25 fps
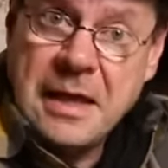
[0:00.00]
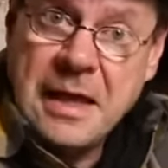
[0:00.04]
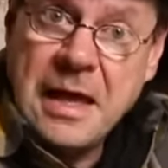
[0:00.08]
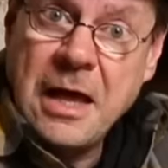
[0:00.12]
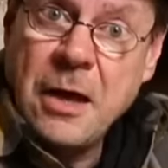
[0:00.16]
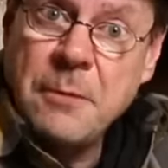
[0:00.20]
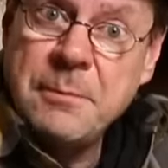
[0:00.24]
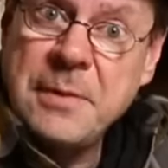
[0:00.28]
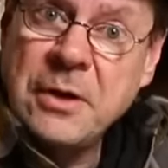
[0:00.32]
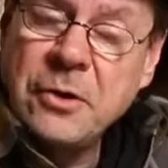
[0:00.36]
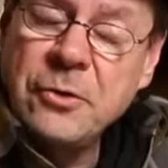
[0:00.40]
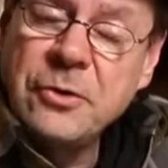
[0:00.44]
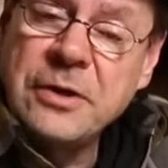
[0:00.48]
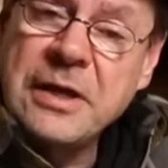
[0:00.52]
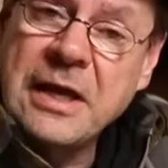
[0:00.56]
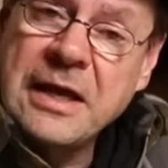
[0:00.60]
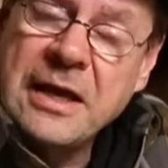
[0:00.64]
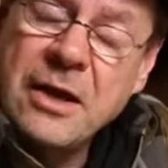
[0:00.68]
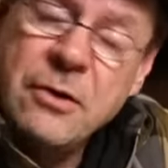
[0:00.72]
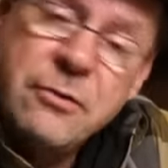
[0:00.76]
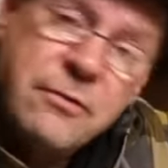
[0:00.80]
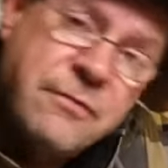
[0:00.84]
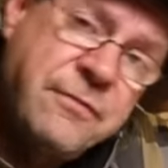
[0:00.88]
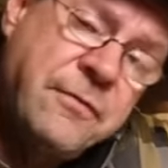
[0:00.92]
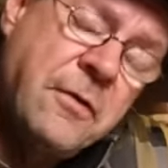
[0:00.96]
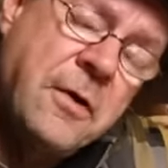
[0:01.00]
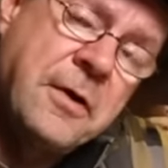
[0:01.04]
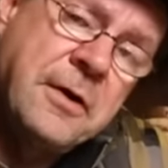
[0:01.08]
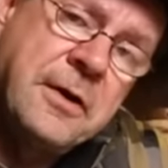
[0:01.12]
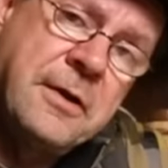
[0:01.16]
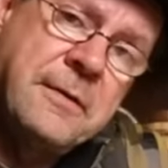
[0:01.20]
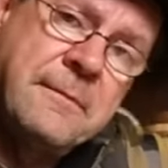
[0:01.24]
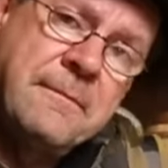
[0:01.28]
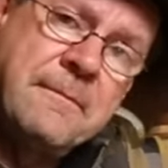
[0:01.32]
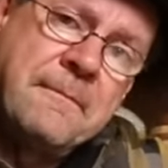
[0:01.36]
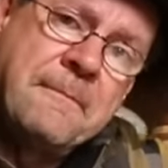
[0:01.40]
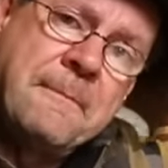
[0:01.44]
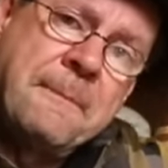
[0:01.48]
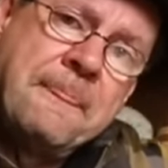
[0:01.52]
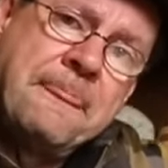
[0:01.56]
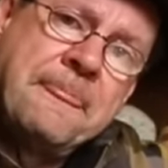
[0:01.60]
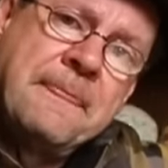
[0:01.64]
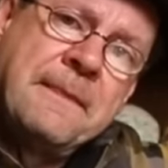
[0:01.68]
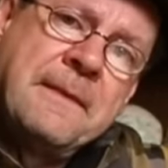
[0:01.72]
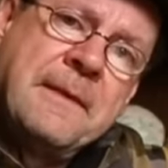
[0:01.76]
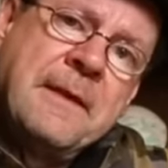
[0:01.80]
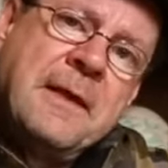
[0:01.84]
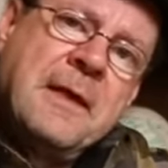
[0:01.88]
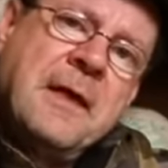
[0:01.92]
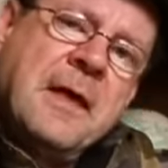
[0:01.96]
I'll be looking out for it.
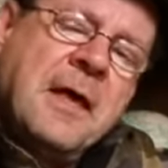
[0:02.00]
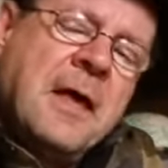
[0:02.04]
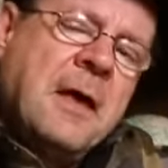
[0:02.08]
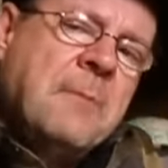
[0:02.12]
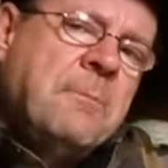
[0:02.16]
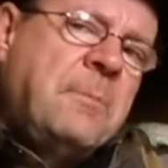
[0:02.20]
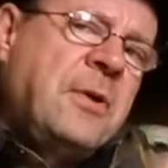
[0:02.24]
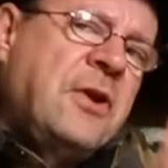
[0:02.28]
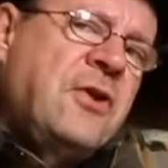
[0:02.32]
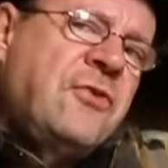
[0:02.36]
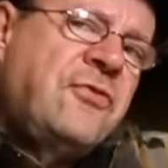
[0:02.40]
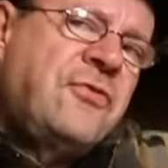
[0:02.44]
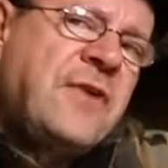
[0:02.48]
But